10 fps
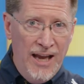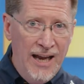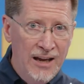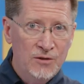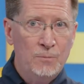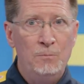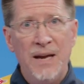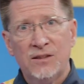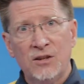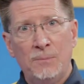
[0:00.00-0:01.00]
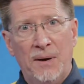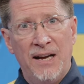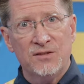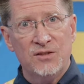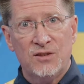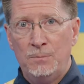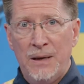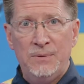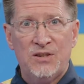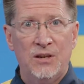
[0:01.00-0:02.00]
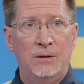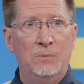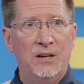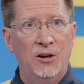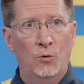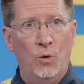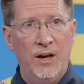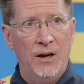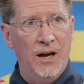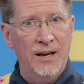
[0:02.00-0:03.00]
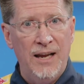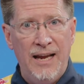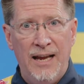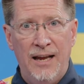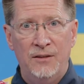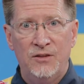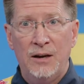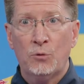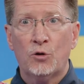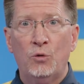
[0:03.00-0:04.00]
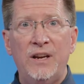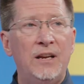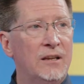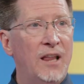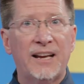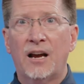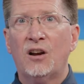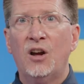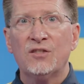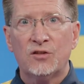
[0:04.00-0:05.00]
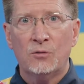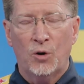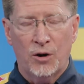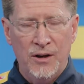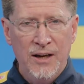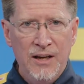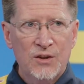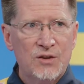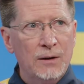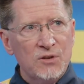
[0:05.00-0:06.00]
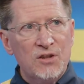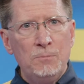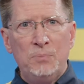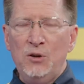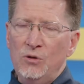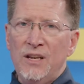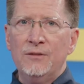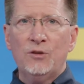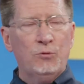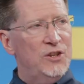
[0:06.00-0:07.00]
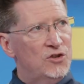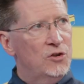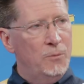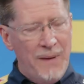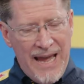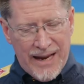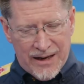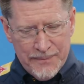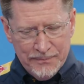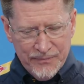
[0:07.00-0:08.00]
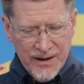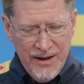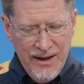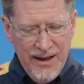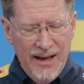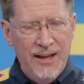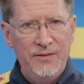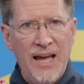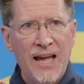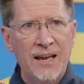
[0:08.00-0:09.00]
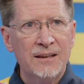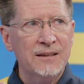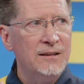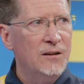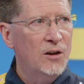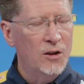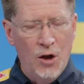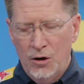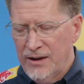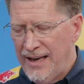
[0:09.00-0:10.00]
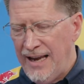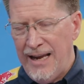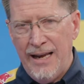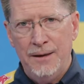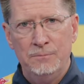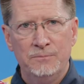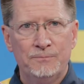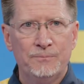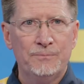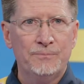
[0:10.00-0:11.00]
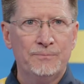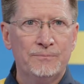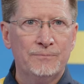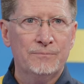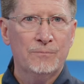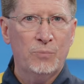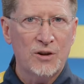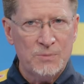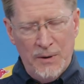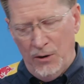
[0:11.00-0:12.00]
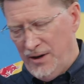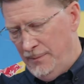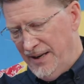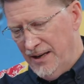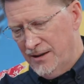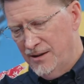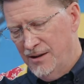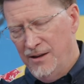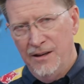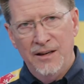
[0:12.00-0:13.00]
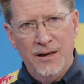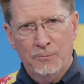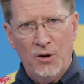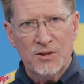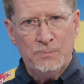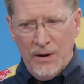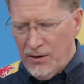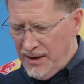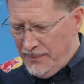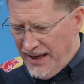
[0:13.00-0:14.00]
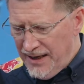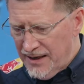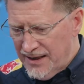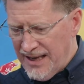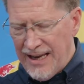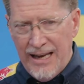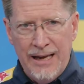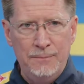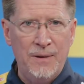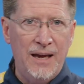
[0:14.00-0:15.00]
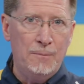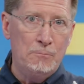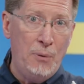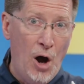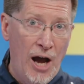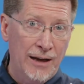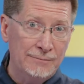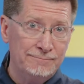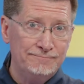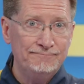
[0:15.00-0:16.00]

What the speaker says: and make the deposits of babysitting money or whatnot. And they were greeted like a customer. So that was the beauty of the regional bank. And then along came Prosperity Bank. And Prosperity Bank came and bought